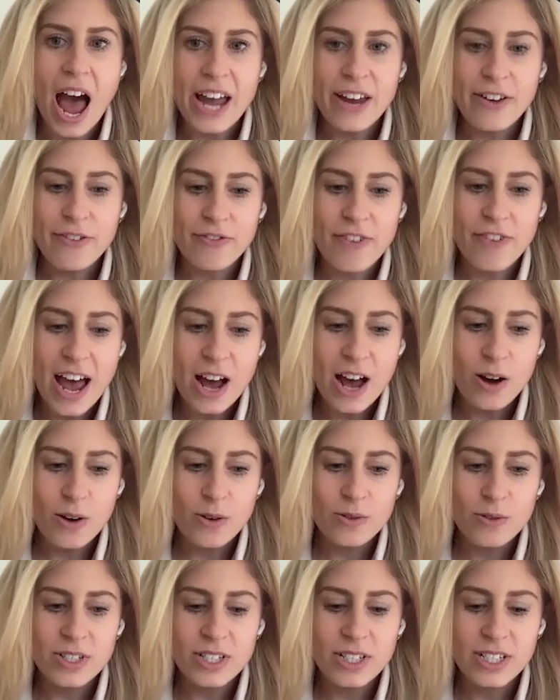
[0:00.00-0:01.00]
I
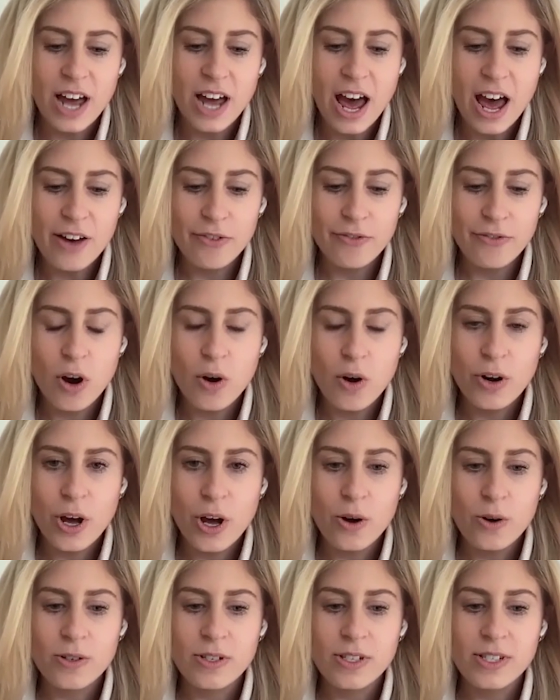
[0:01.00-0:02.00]
found
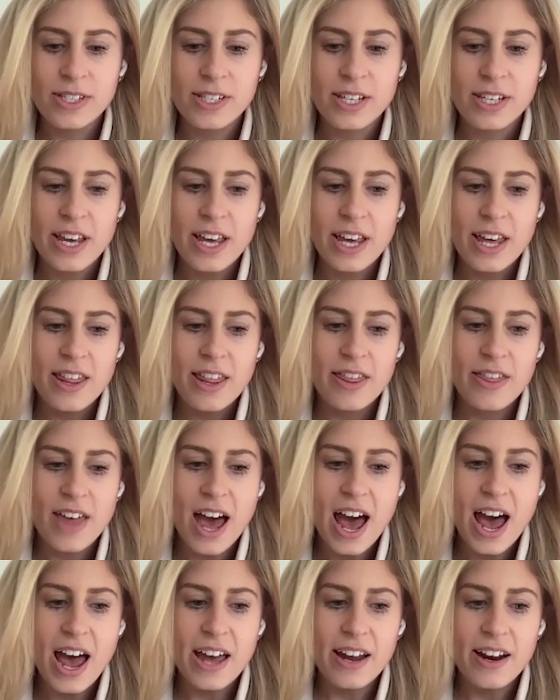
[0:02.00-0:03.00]
photos
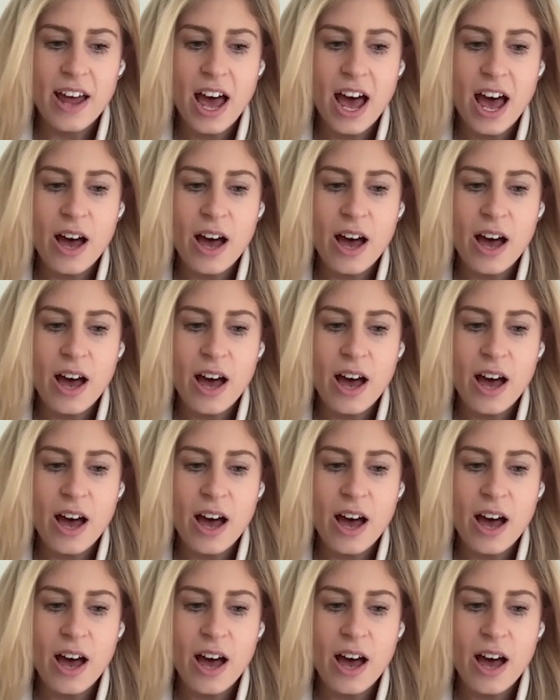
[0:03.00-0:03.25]
that